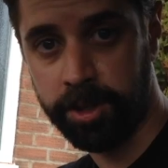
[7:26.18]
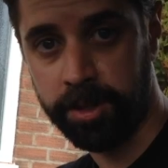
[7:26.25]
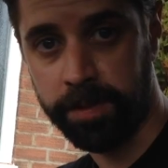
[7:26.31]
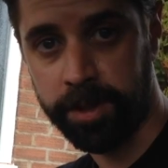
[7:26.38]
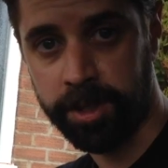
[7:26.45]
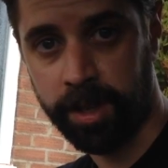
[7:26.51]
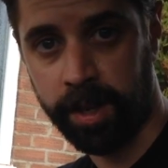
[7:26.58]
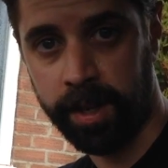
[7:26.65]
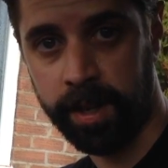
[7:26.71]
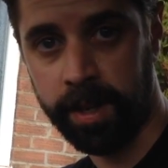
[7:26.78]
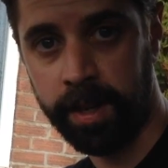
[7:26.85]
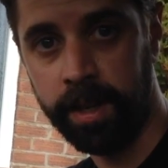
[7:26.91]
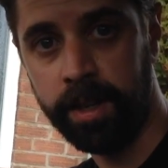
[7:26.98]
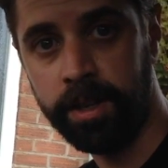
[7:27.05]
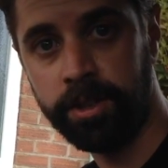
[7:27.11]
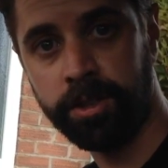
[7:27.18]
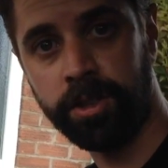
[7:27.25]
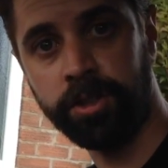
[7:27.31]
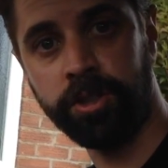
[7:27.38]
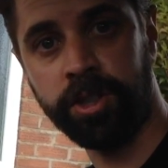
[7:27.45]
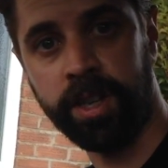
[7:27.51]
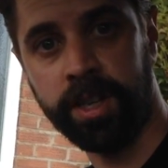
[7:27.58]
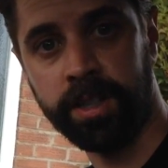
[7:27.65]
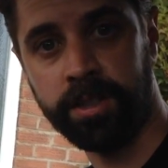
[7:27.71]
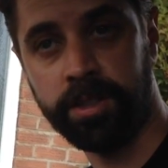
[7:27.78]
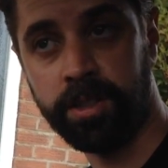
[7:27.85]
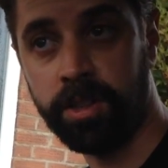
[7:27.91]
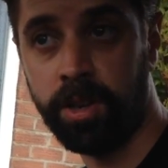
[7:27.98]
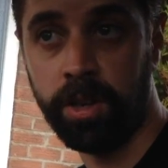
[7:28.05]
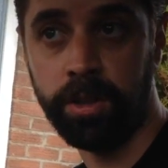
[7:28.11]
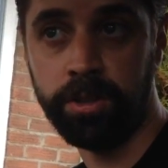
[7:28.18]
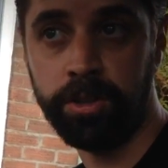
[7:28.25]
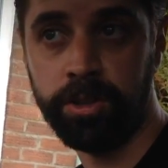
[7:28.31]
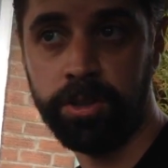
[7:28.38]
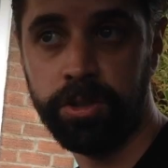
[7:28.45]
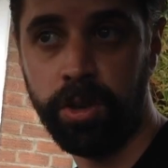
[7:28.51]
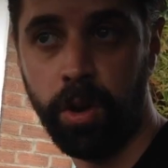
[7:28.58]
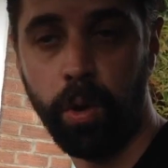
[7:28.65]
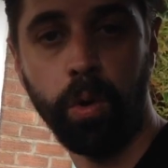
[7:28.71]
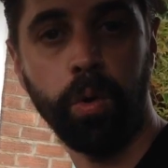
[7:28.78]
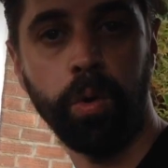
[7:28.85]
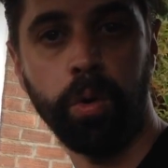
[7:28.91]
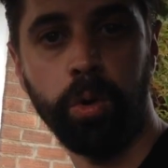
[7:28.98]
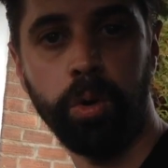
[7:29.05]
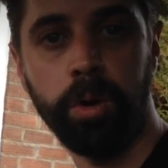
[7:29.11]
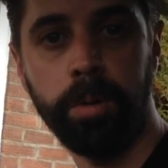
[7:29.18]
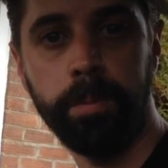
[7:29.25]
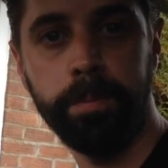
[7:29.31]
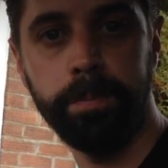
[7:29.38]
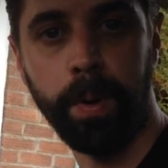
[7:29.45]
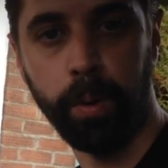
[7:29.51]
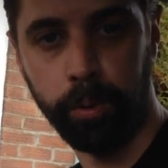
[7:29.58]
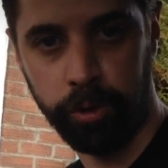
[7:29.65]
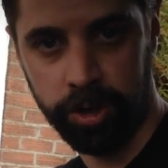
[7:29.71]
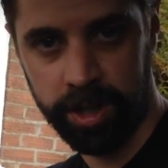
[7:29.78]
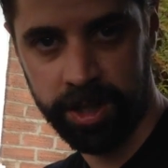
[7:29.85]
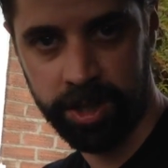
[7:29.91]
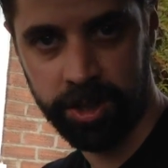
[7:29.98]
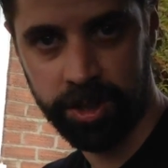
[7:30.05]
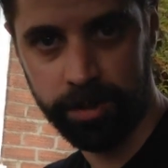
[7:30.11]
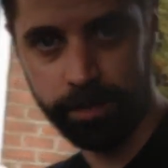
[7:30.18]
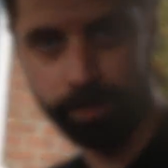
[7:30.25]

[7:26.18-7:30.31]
to the tyre such as cuts or bulges.